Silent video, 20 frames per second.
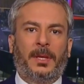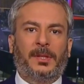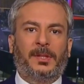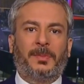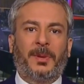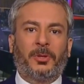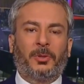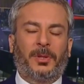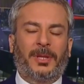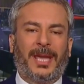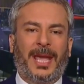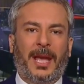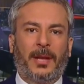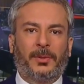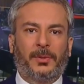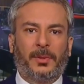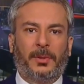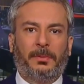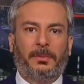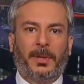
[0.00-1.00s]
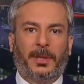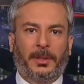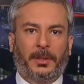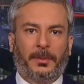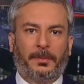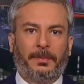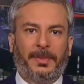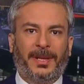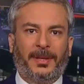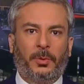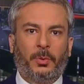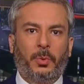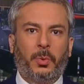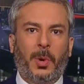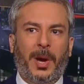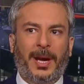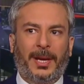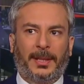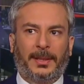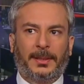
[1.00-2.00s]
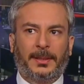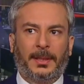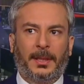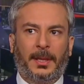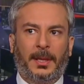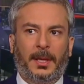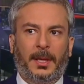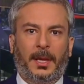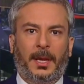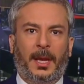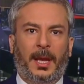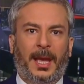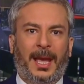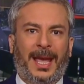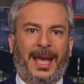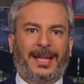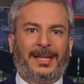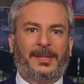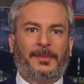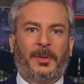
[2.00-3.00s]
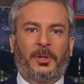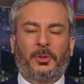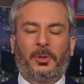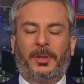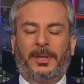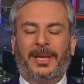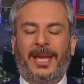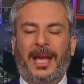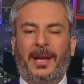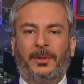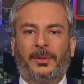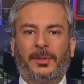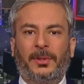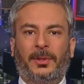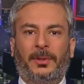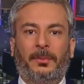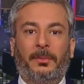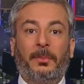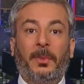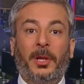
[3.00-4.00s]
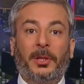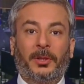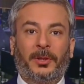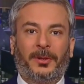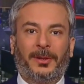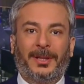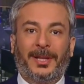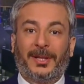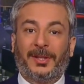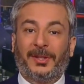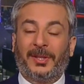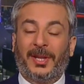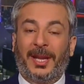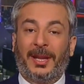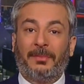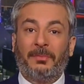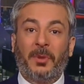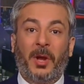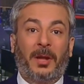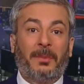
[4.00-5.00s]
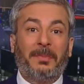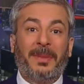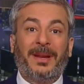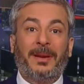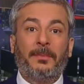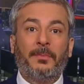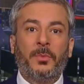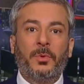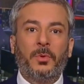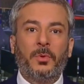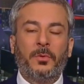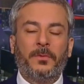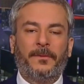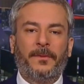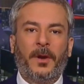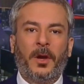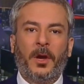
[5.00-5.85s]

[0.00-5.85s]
Special Counsel Mueller been quiet, had Special Counsel Mueller, let's say, not made a move